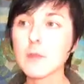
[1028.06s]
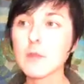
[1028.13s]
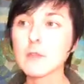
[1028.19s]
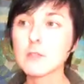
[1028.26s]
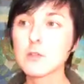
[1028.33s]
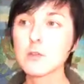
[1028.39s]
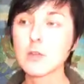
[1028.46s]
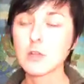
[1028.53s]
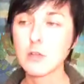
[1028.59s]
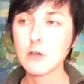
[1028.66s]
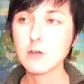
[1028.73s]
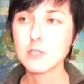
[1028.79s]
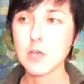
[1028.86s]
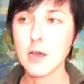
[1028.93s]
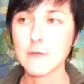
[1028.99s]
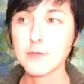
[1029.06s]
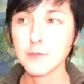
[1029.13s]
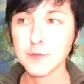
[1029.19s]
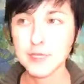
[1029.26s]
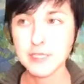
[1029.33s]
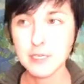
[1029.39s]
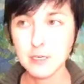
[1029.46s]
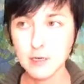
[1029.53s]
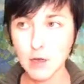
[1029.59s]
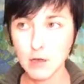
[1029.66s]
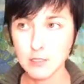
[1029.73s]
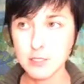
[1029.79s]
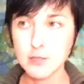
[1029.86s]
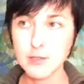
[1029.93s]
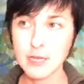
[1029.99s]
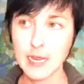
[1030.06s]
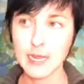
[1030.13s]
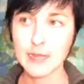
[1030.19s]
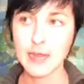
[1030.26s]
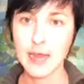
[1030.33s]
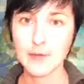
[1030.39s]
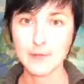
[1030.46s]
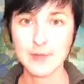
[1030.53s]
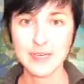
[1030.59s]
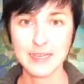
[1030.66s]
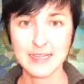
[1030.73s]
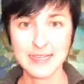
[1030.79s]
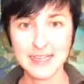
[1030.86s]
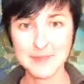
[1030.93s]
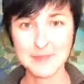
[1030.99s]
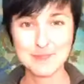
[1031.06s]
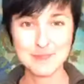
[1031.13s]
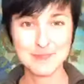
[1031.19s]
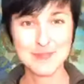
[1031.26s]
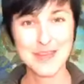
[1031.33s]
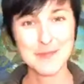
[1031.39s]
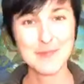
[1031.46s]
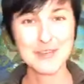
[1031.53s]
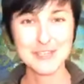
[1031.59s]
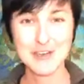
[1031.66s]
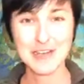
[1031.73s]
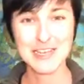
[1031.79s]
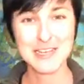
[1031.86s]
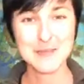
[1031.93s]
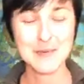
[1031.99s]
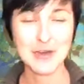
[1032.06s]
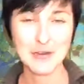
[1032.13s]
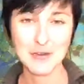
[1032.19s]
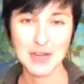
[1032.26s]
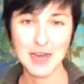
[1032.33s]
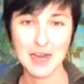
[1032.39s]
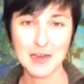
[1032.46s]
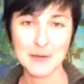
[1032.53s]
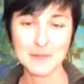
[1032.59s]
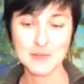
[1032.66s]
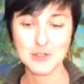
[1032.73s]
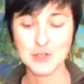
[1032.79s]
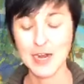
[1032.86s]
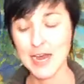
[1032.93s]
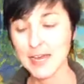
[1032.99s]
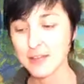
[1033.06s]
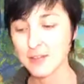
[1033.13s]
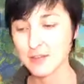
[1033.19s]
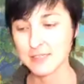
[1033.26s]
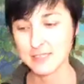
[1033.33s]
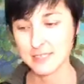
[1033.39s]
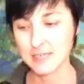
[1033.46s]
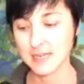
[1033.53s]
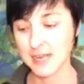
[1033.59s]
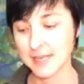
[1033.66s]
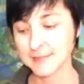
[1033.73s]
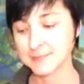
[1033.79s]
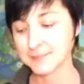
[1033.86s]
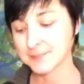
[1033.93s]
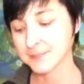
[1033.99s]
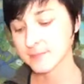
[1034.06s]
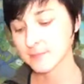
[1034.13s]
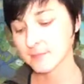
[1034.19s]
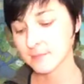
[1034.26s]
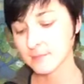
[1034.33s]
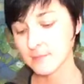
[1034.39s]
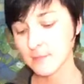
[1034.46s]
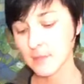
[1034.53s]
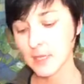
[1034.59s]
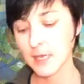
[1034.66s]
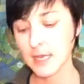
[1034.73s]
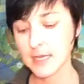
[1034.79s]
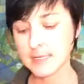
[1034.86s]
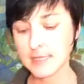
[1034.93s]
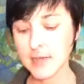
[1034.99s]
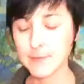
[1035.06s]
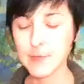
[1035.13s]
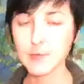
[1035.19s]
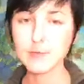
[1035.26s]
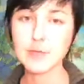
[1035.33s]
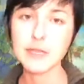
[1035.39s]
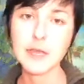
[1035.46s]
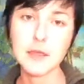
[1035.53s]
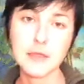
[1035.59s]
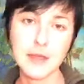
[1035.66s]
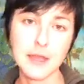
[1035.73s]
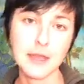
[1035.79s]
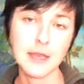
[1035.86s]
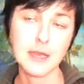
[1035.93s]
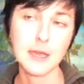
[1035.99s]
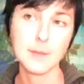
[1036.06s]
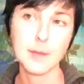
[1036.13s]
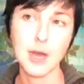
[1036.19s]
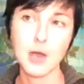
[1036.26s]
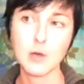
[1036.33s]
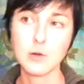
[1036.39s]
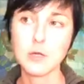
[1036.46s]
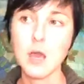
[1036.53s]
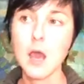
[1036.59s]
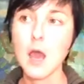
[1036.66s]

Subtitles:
So to close off, the reason also that I have been keeping talking about triathlons today is I've been really thinking about